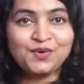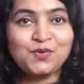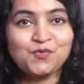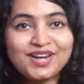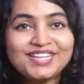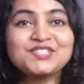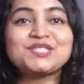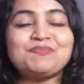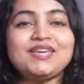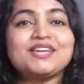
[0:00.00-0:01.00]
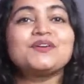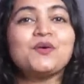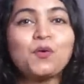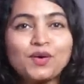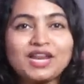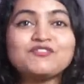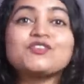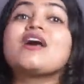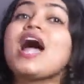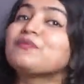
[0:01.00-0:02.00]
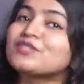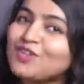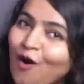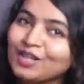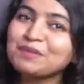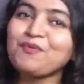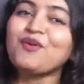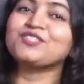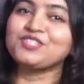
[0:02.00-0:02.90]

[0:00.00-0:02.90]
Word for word: ready to speak whenever I was called upon